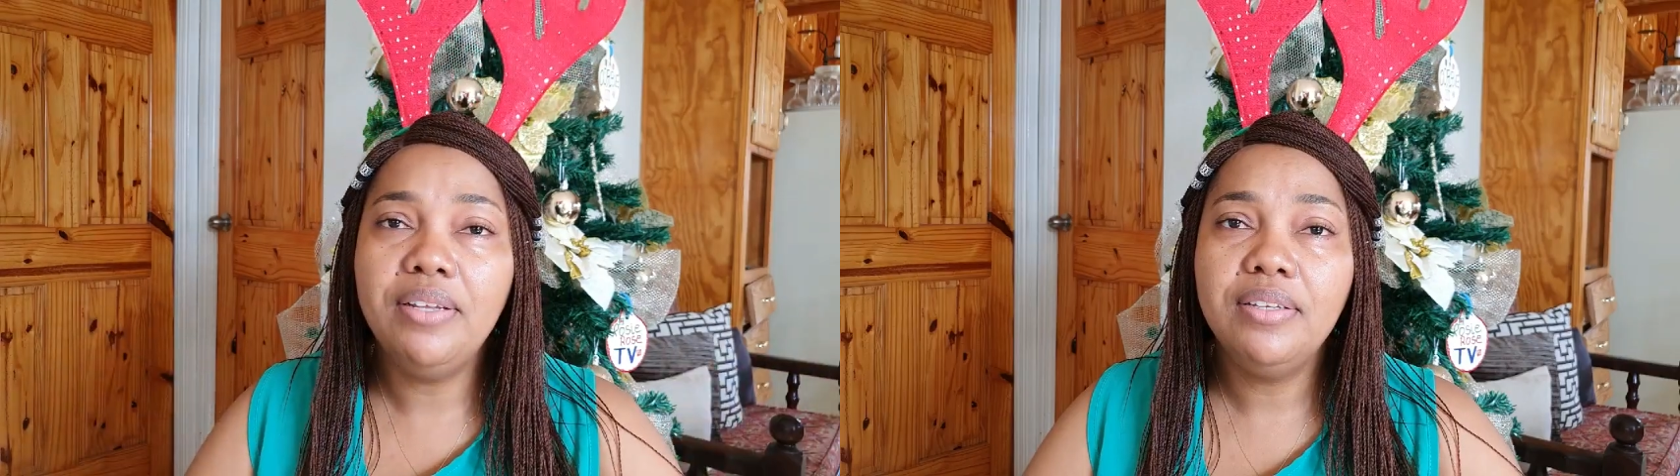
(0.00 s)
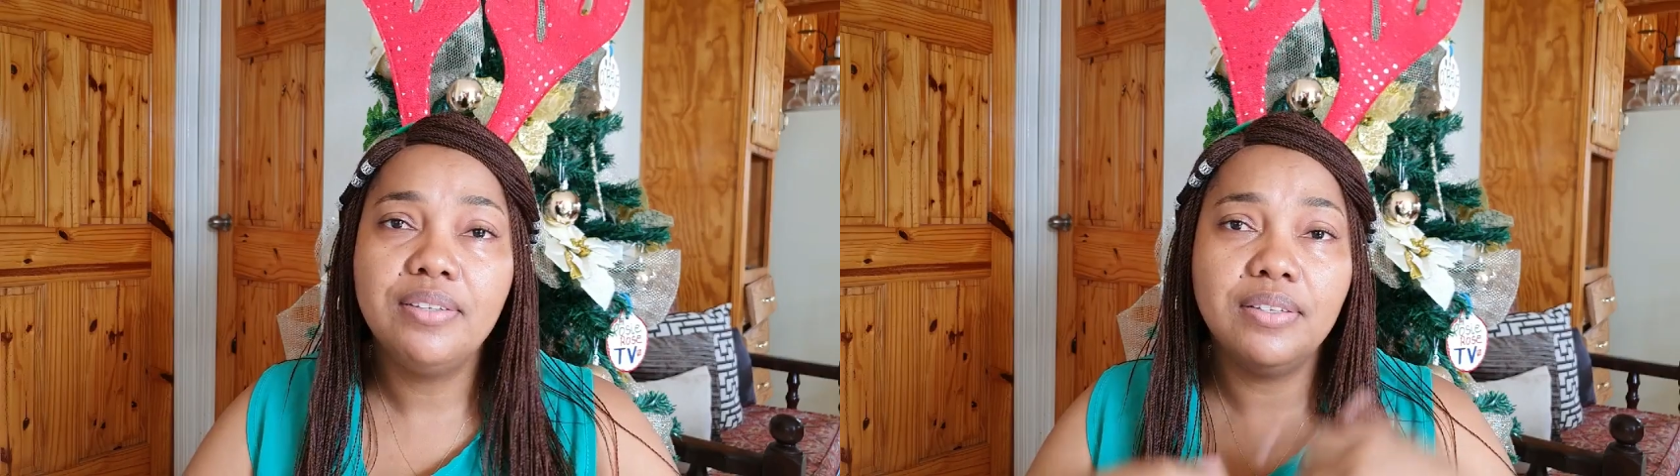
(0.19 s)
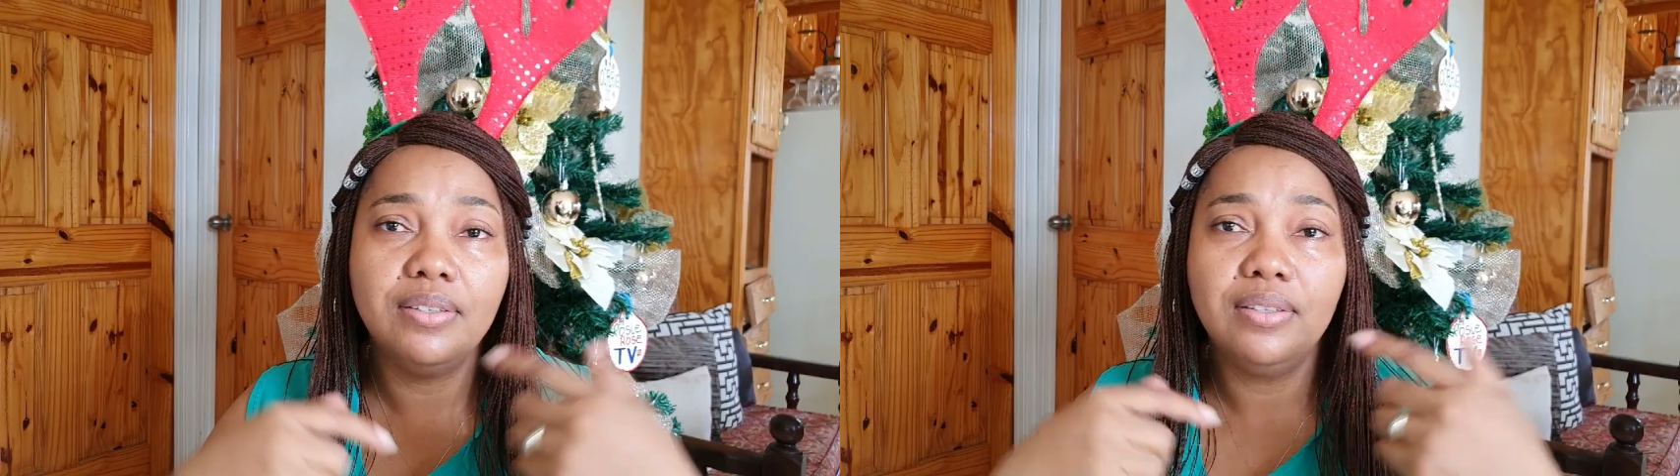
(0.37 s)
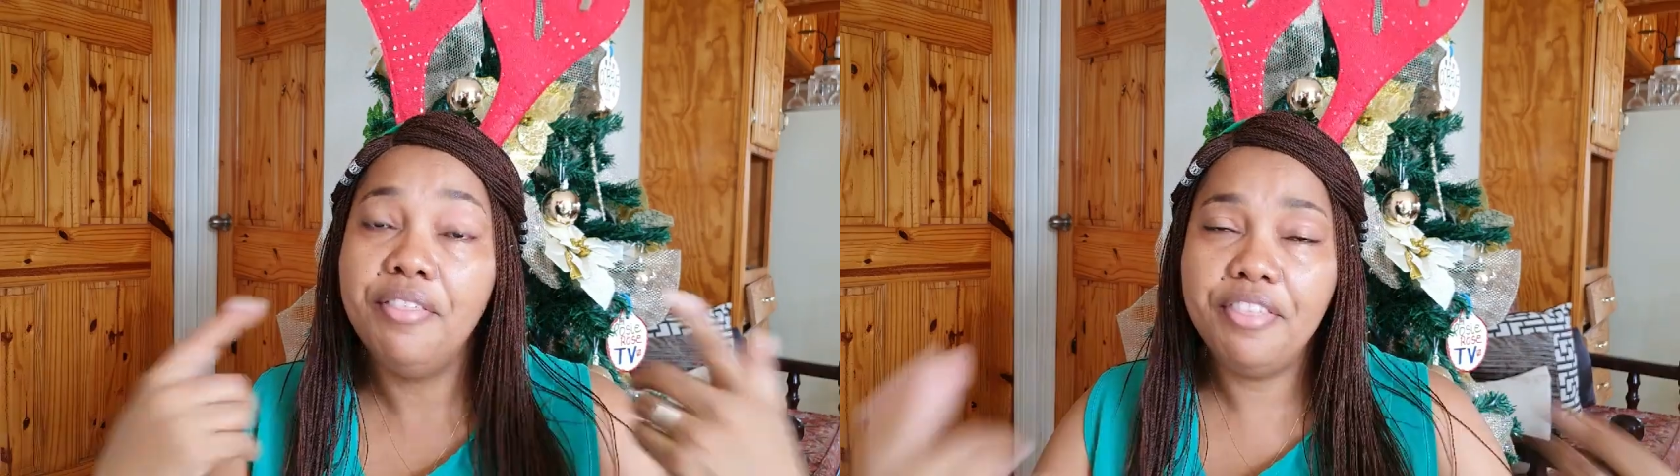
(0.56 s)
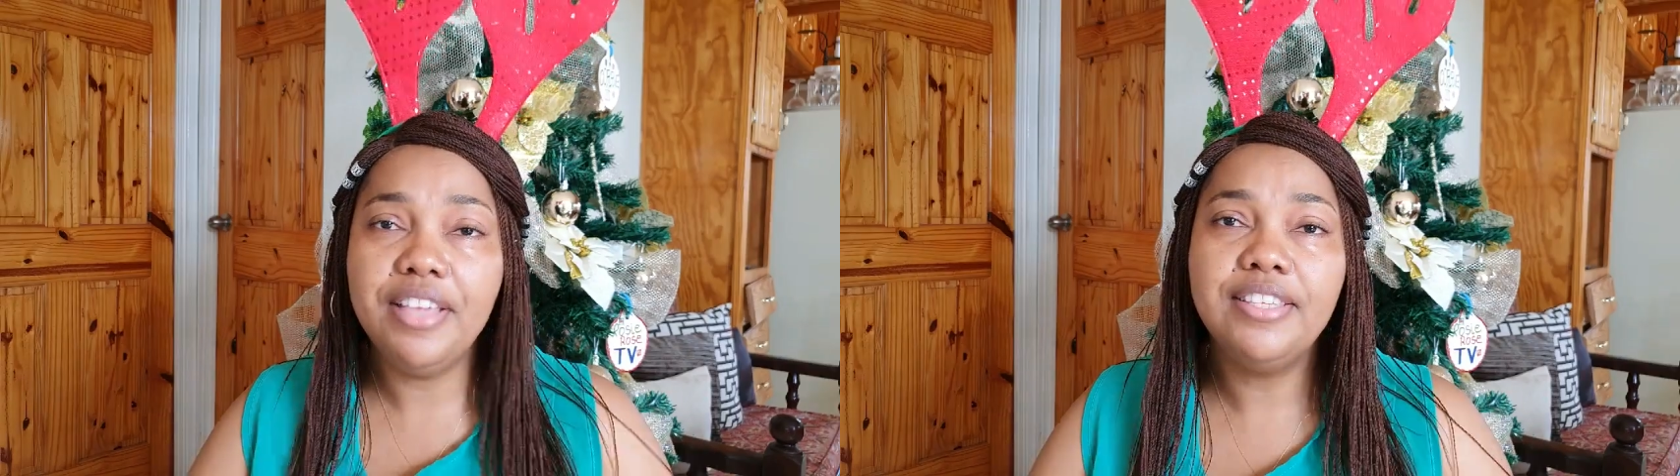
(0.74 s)
the things
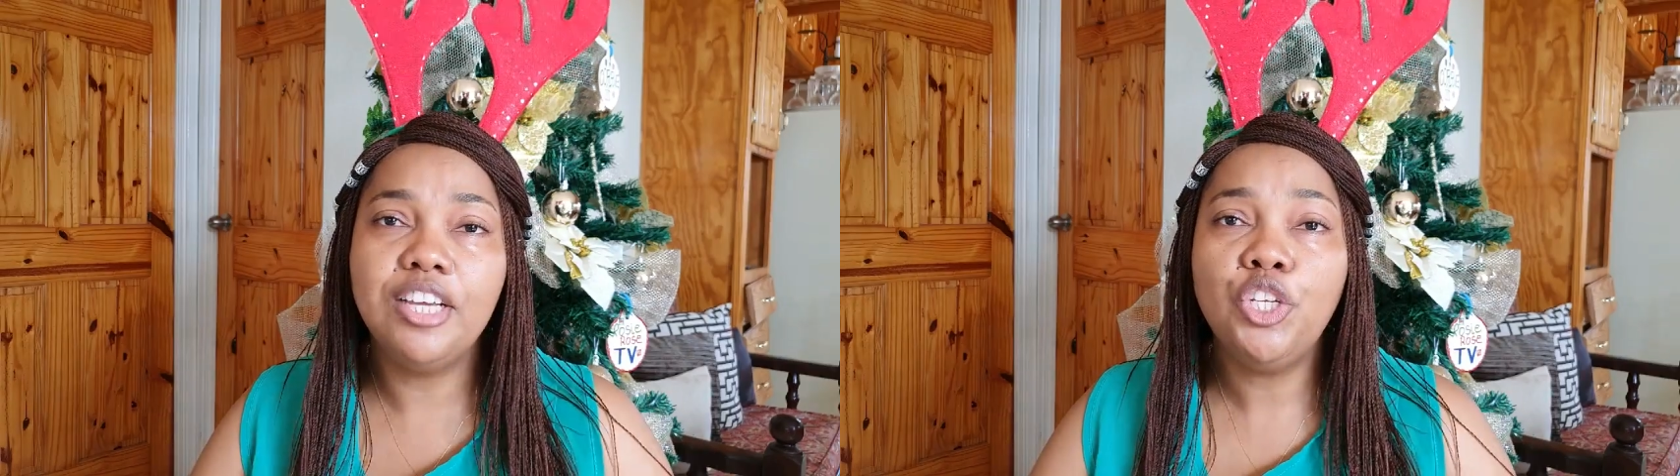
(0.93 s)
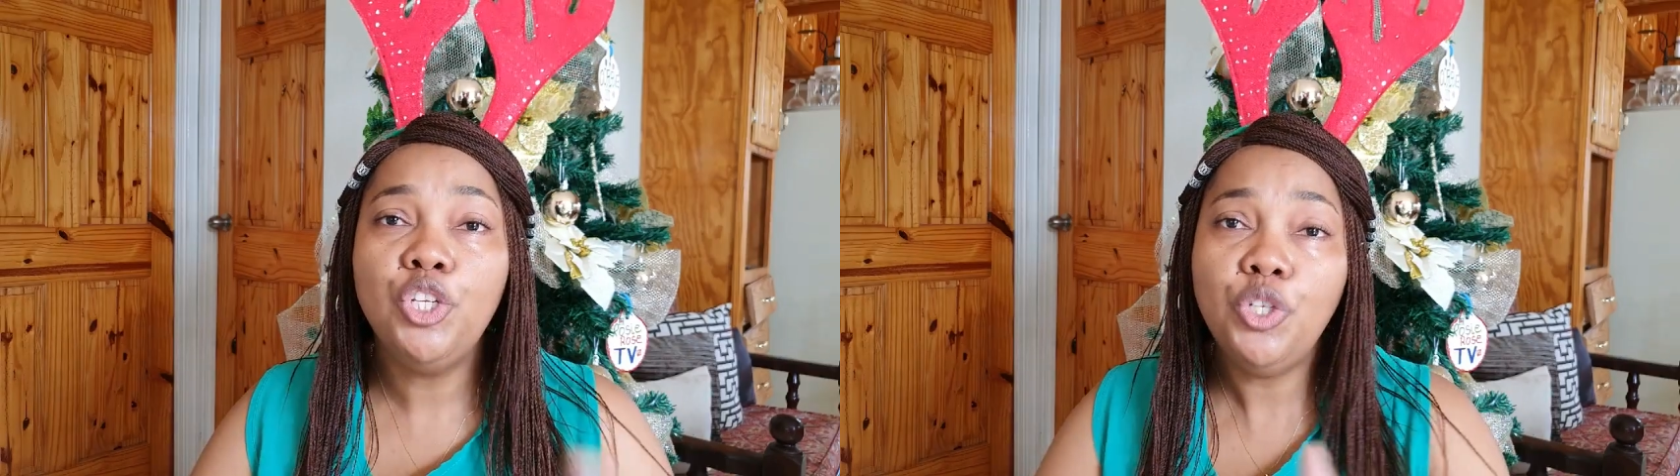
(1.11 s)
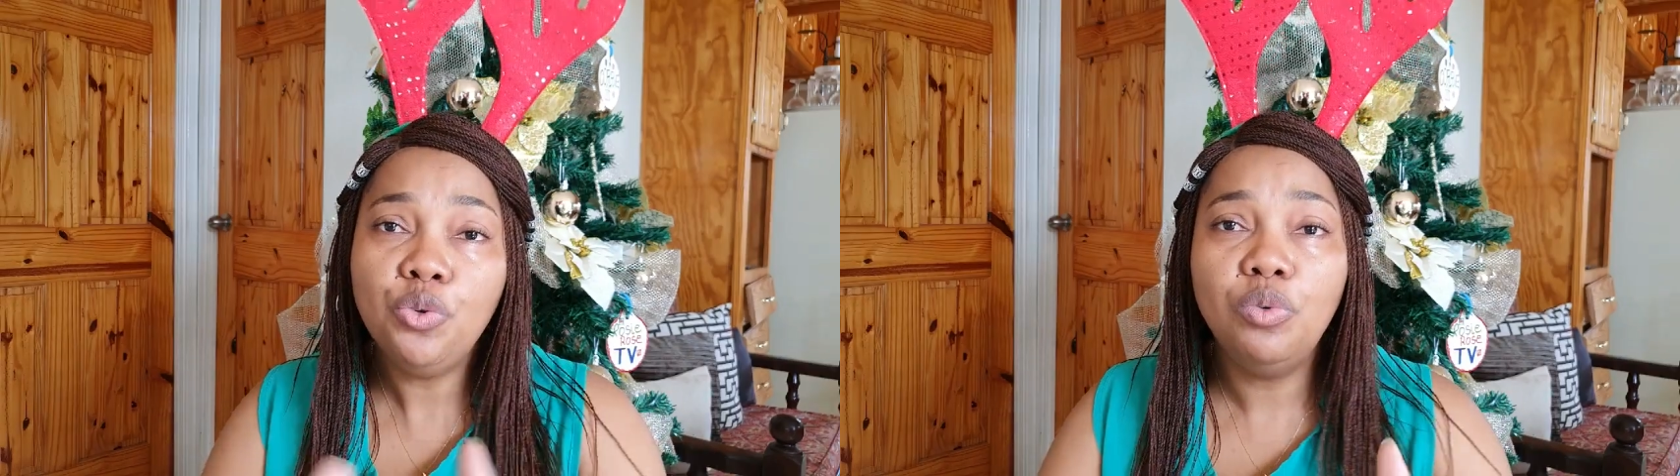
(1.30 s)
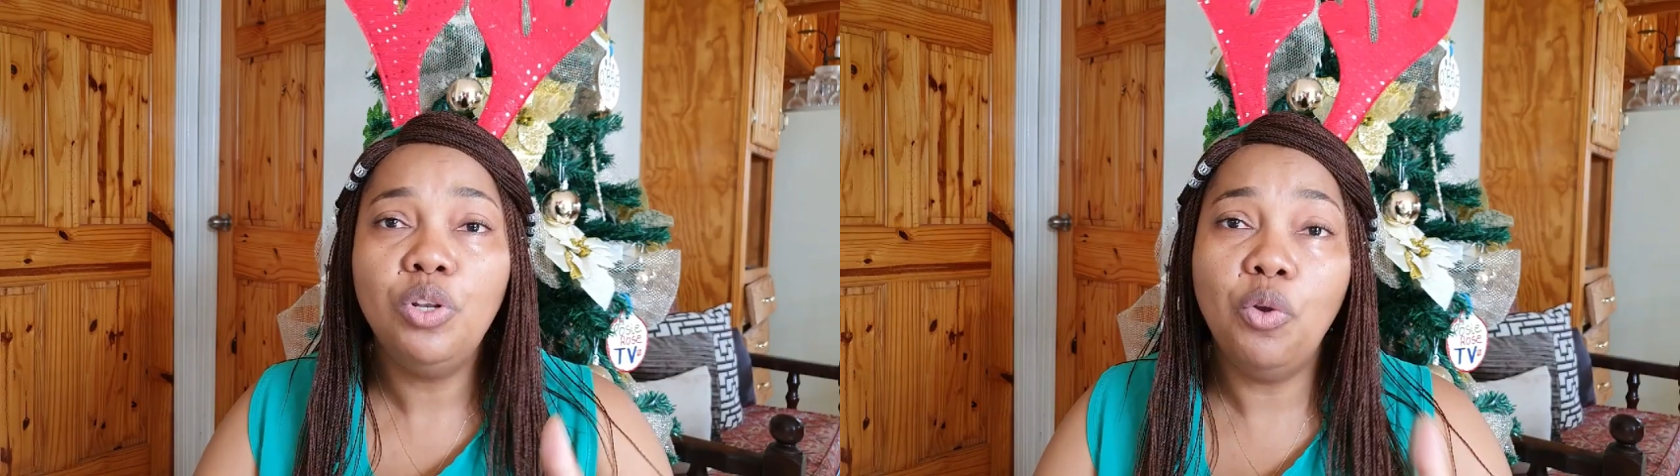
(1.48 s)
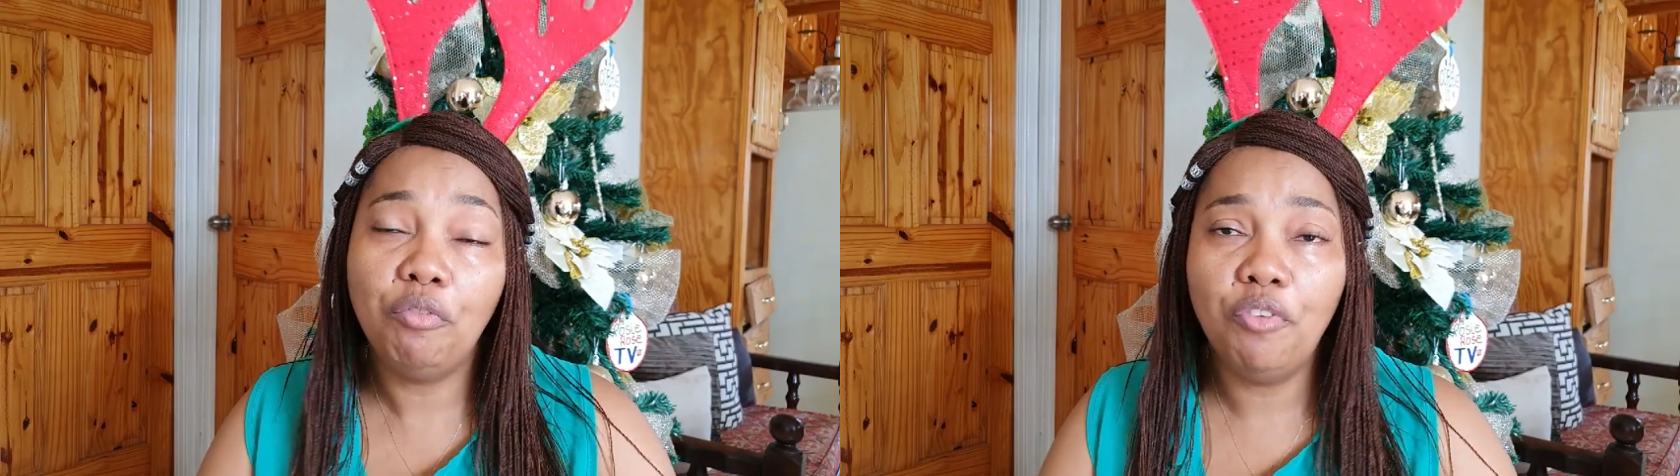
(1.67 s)
that you look
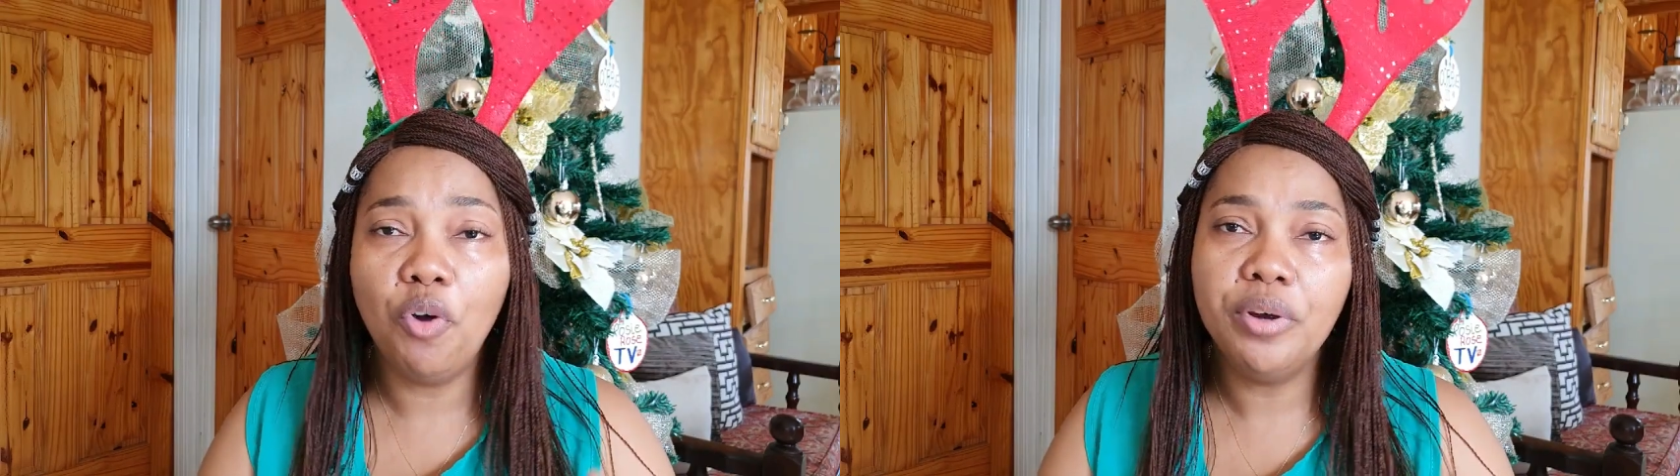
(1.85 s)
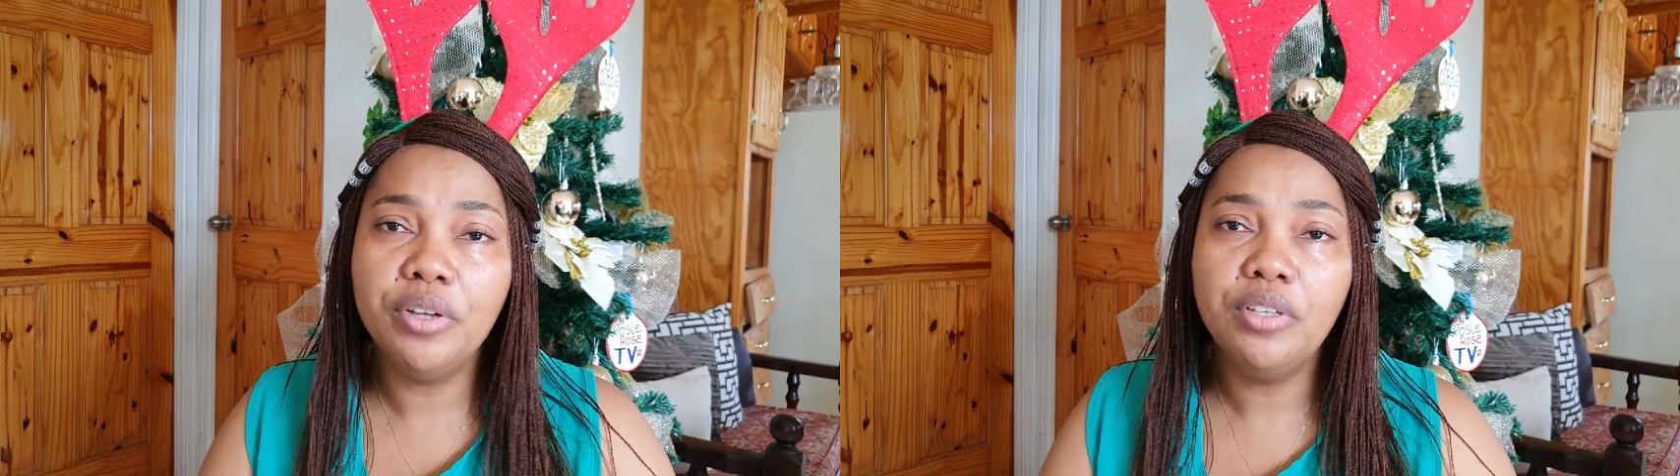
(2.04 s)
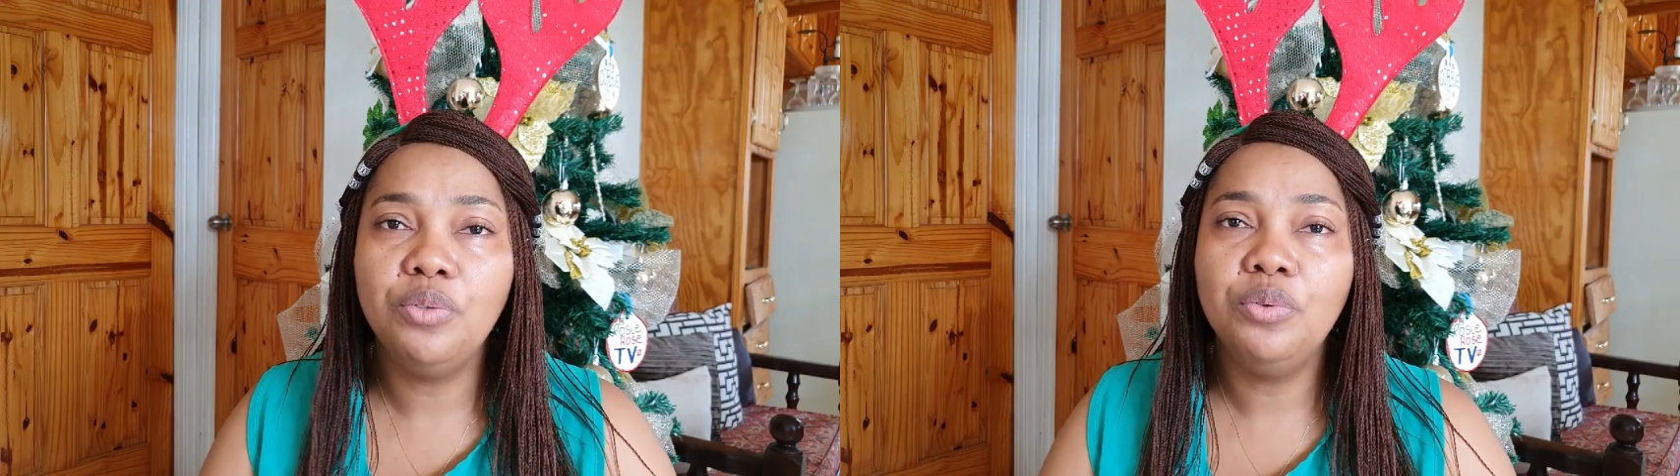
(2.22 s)
forward to